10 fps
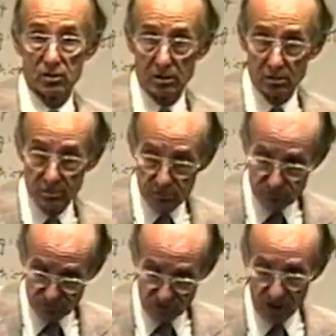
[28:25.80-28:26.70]
and
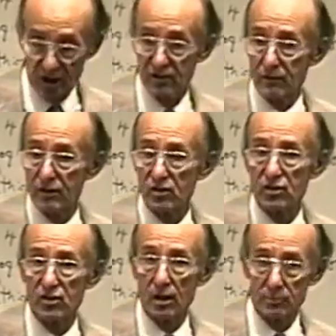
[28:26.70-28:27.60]

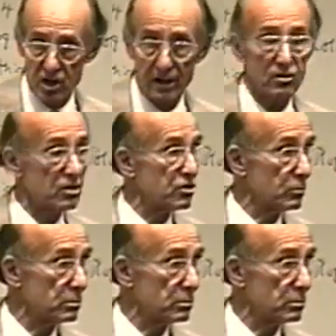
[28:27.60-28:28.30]
philosophers objected to.